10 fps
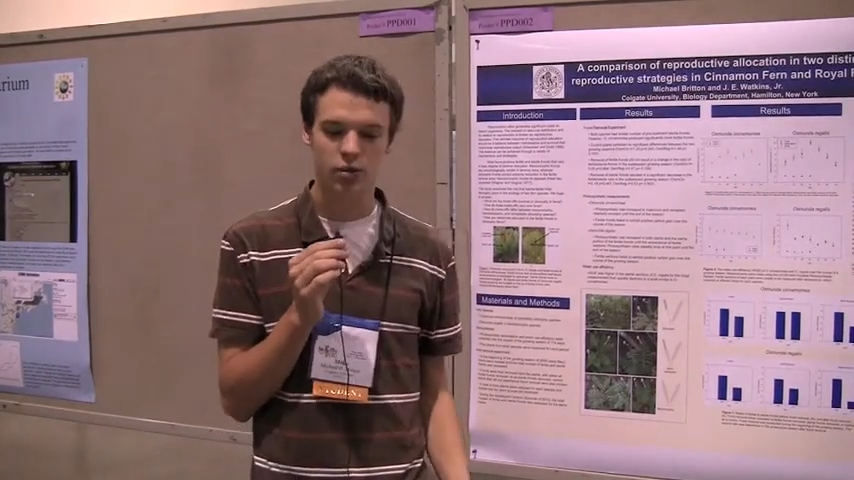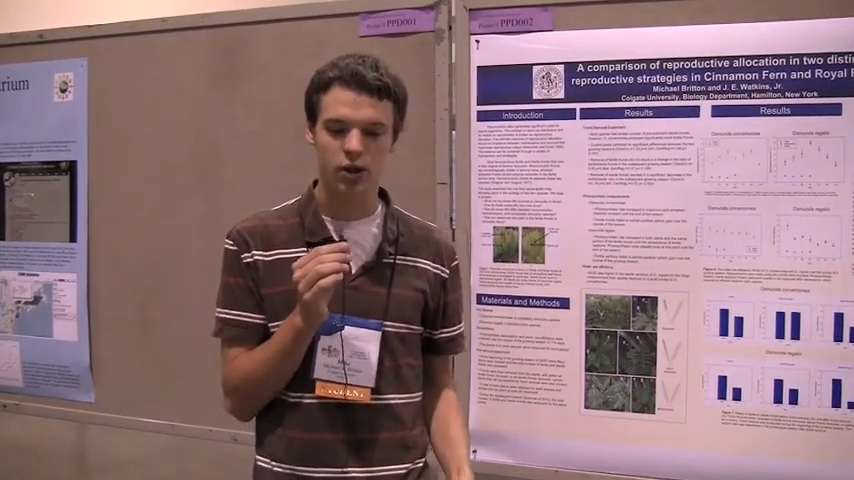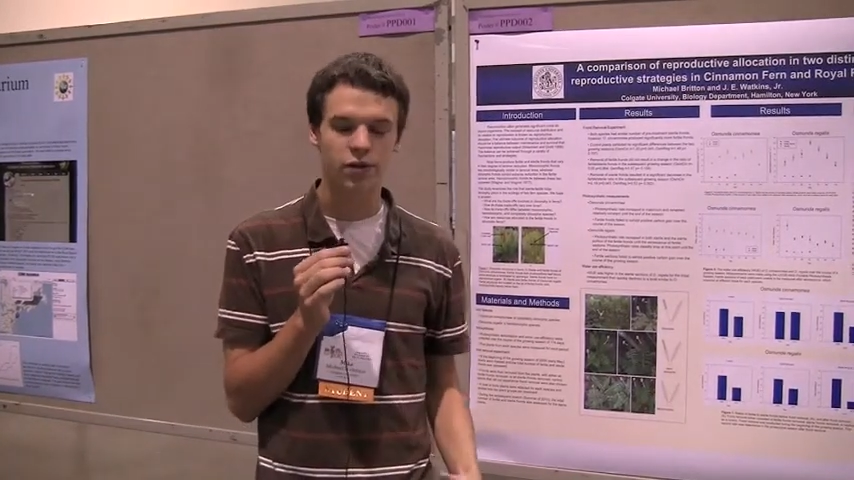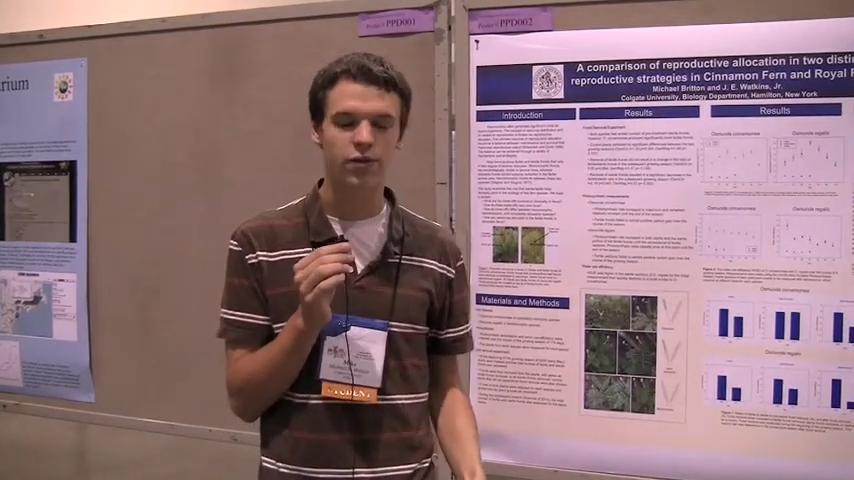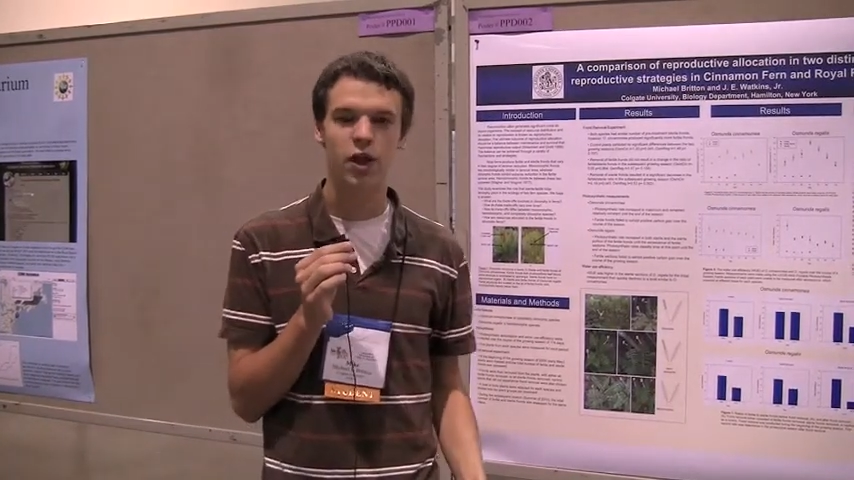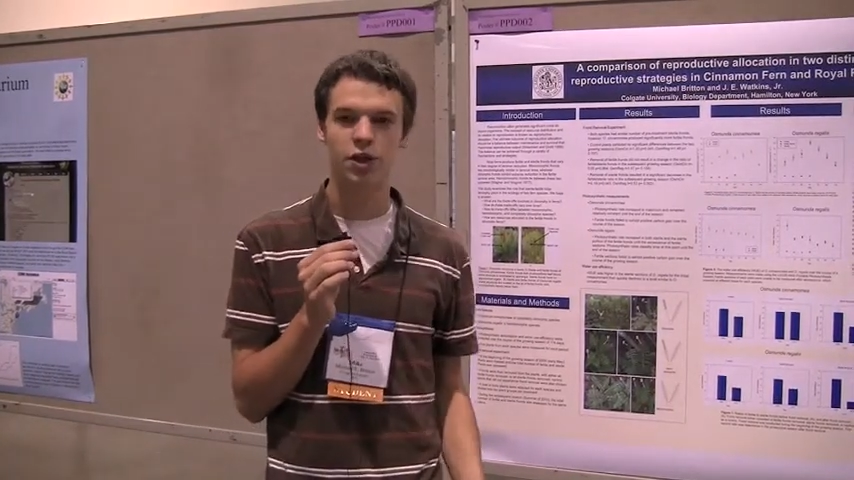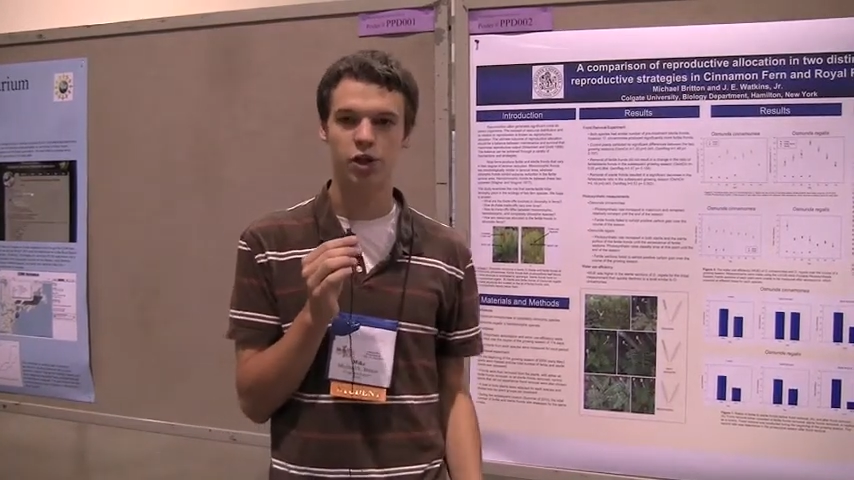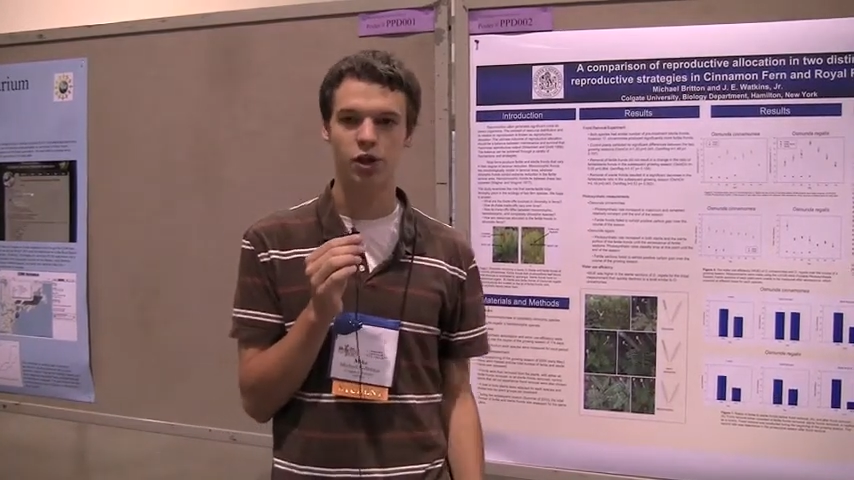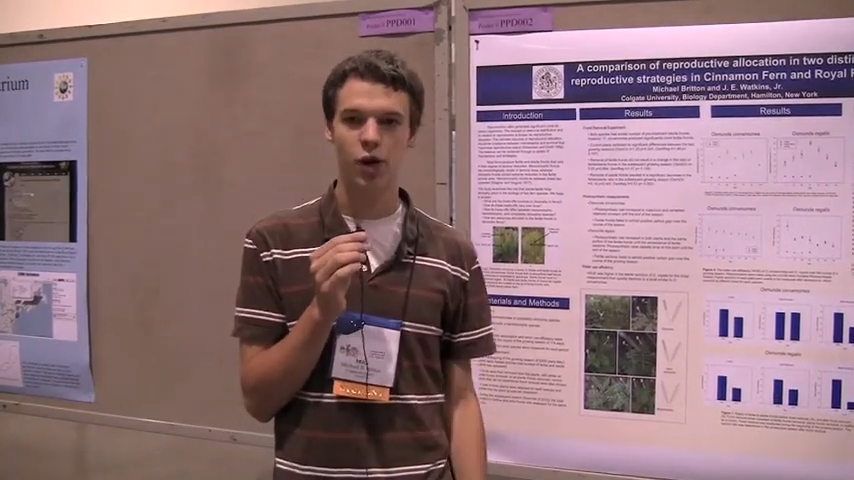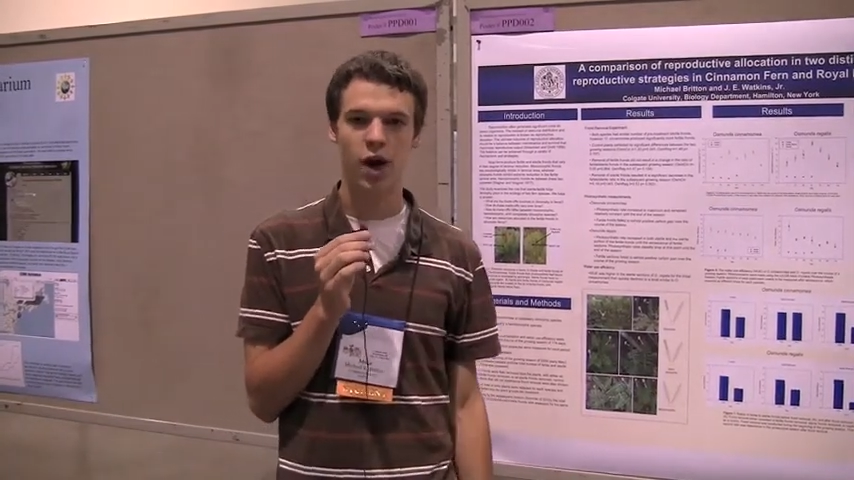much
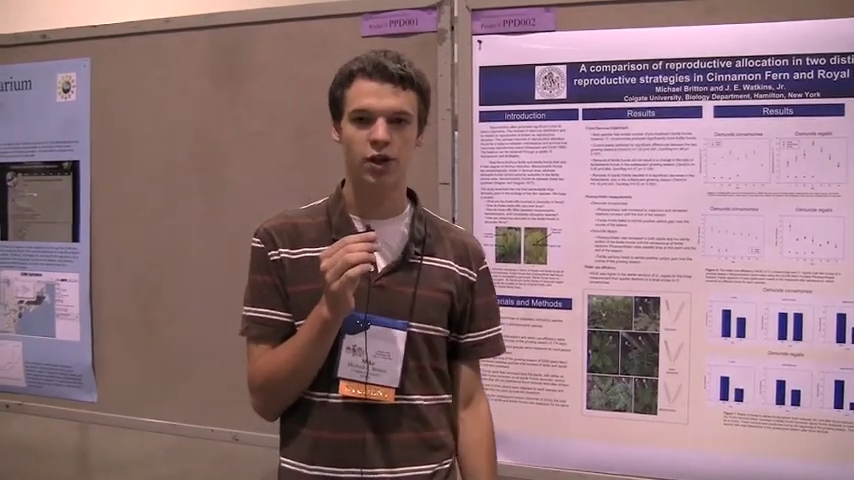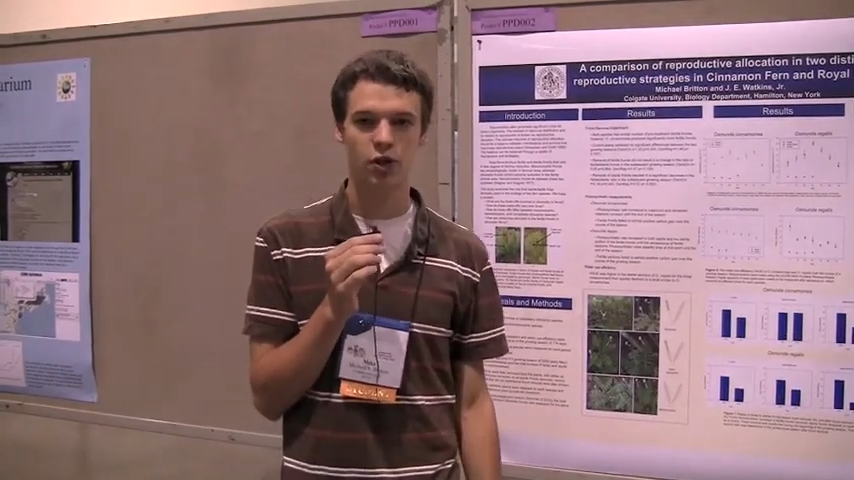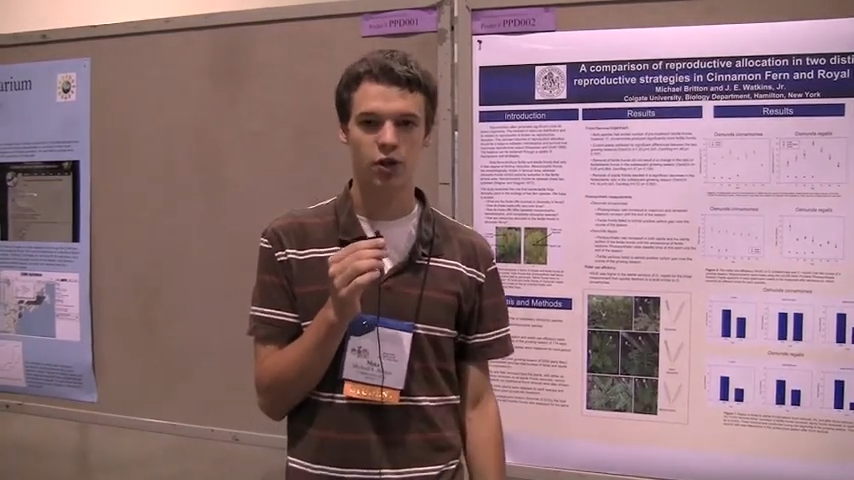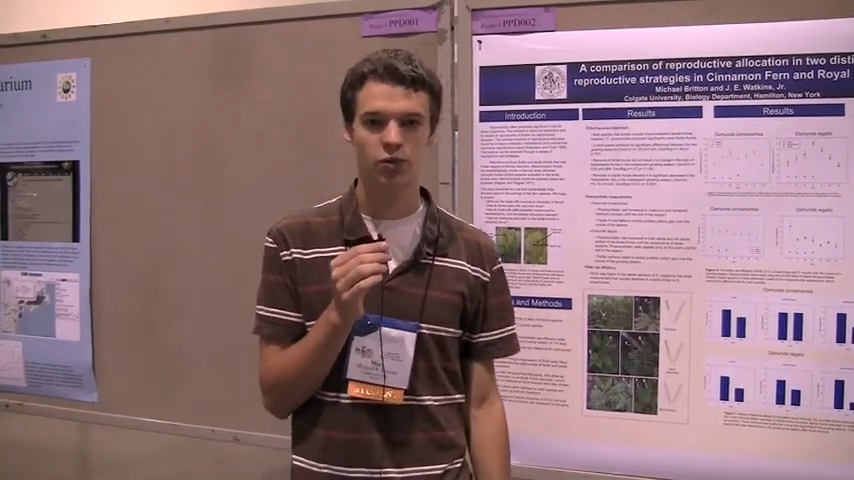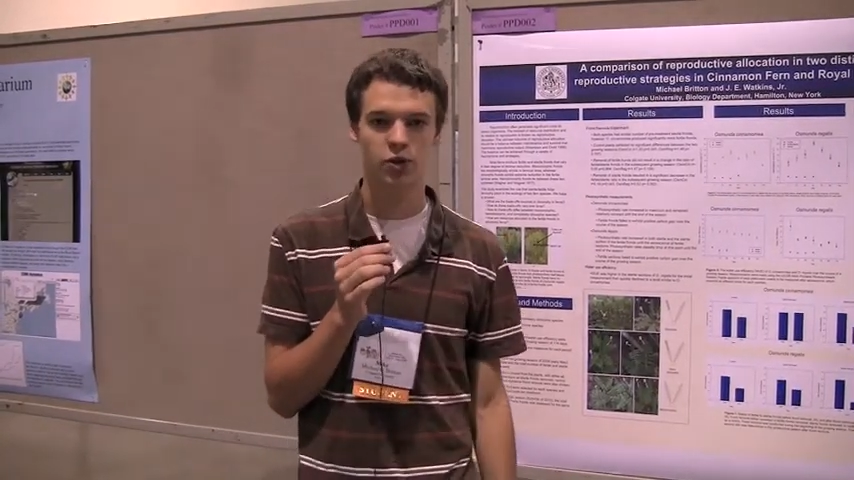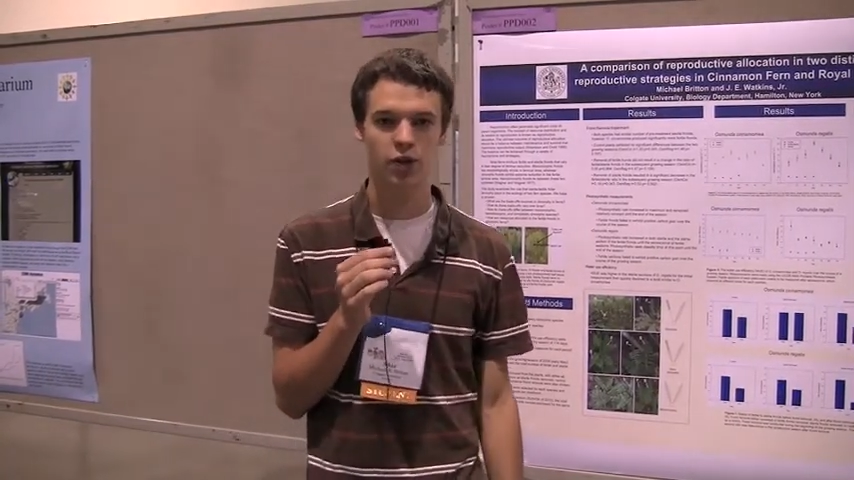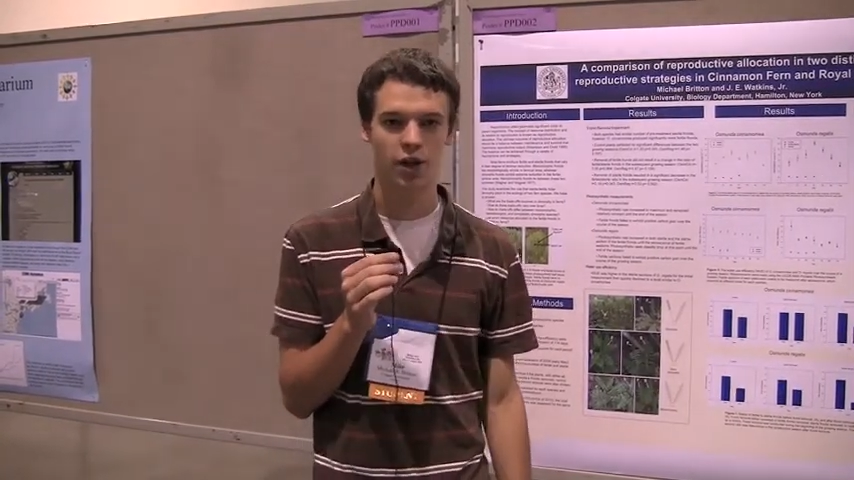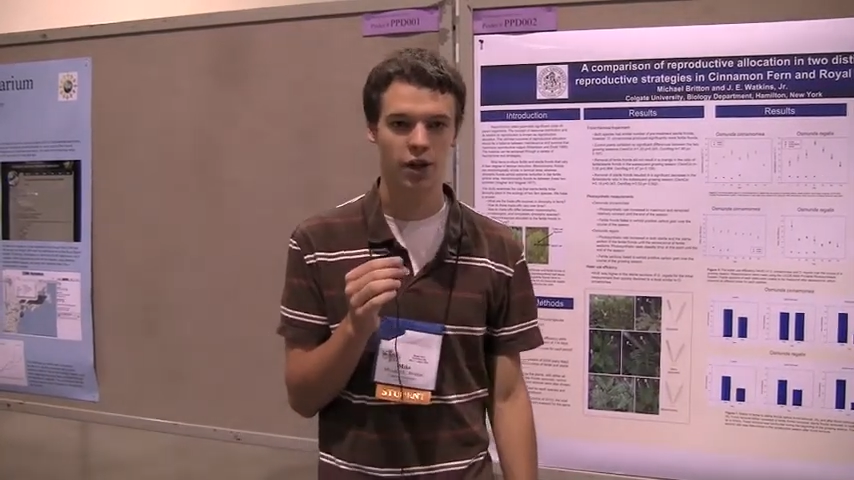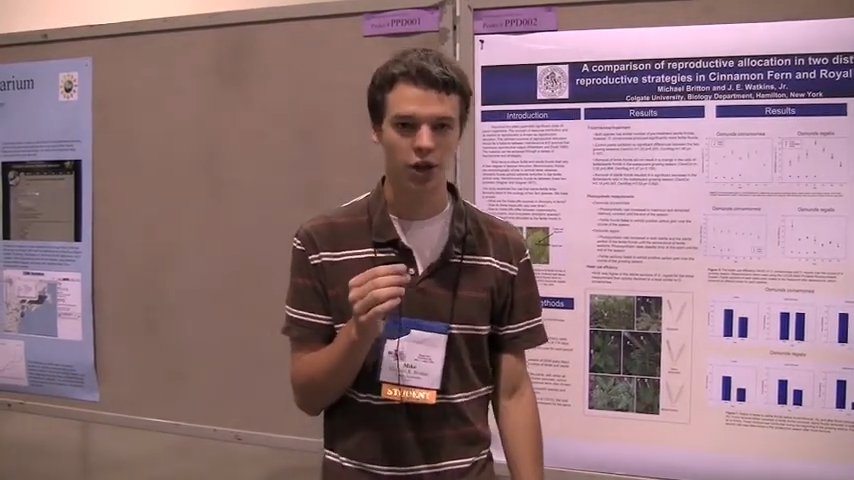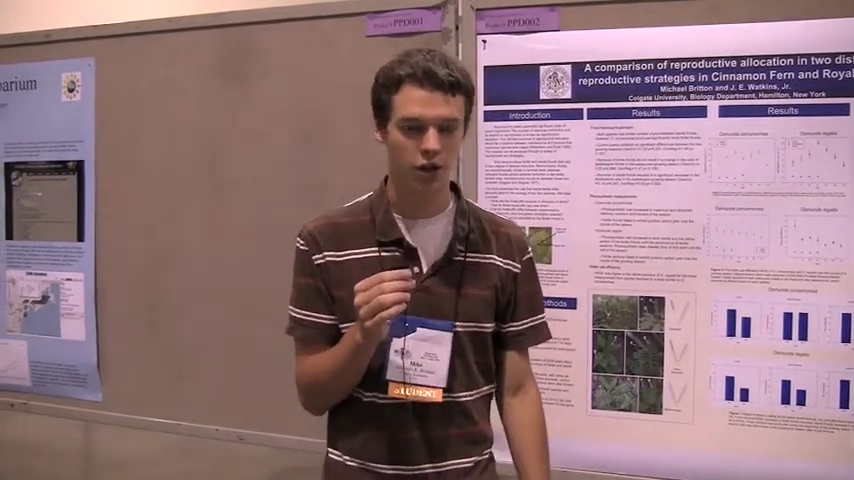fleshier rhizomes
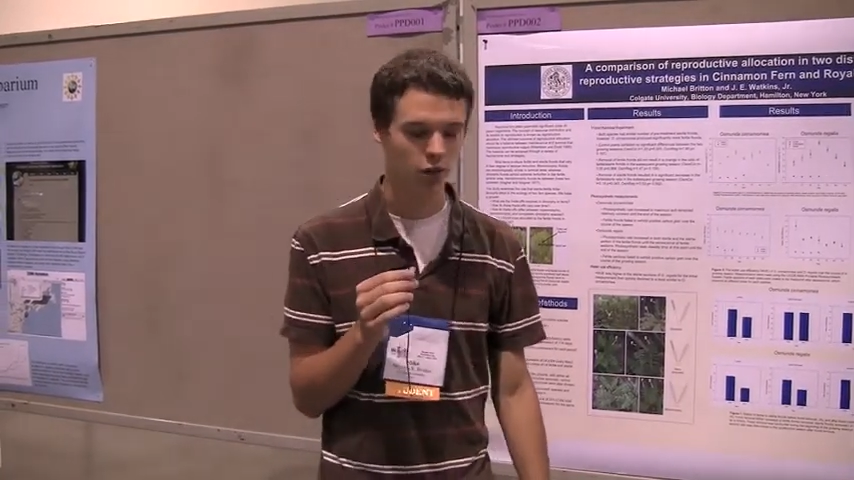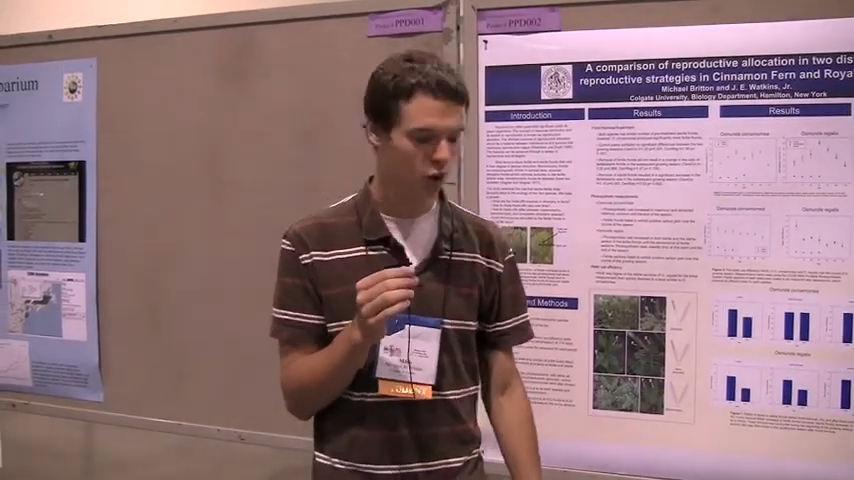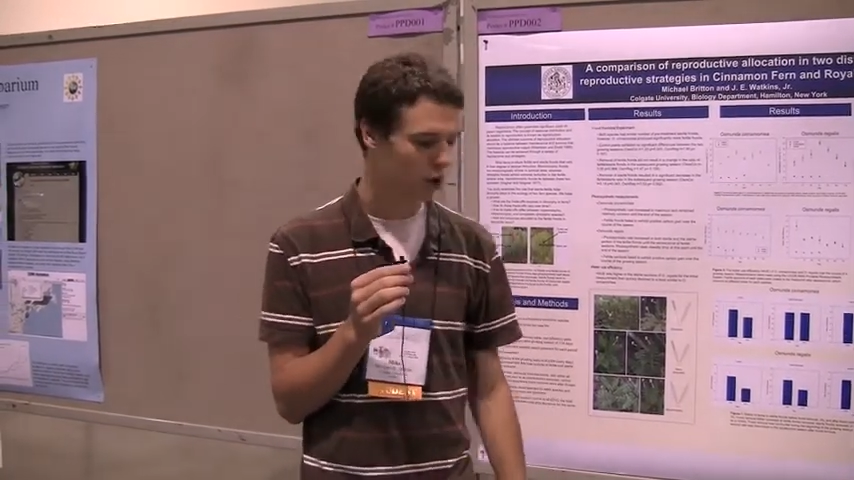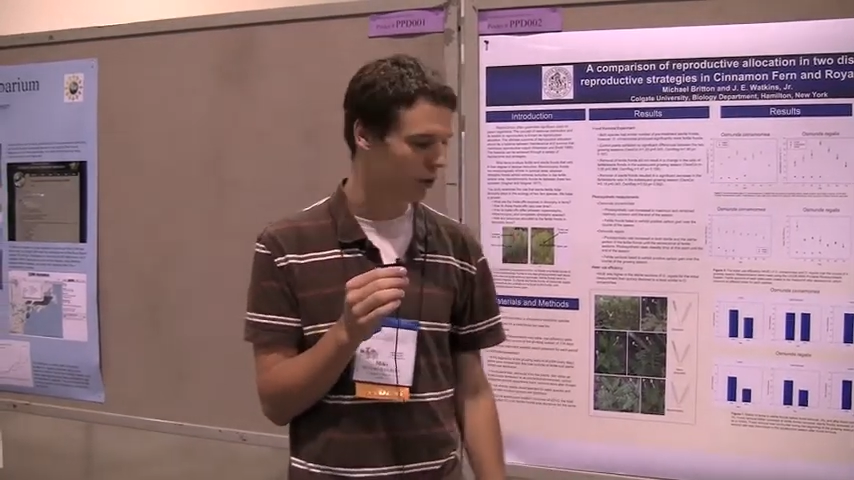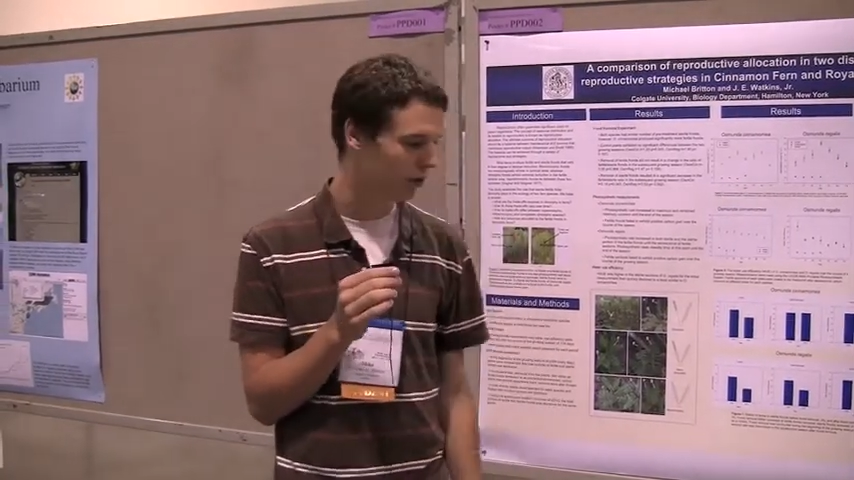than the royal